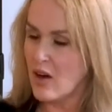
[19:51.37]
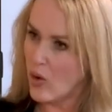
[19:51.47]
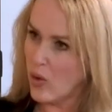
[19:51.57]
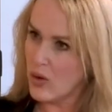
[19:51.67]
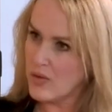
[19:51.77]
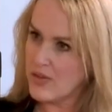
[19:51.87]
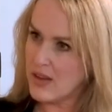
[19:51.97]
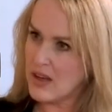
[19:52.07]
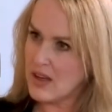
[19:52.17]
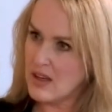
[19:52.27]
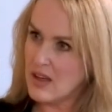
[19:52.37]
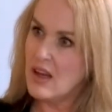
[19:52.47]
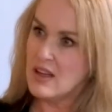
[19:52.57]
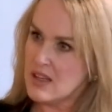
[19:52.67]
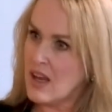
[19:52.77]
all of
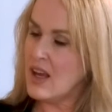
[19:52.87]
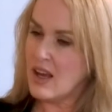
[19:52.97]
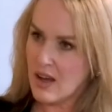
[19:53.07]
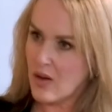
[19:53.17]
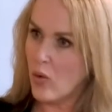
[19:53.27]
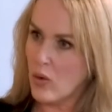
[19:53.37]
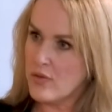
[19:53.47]
all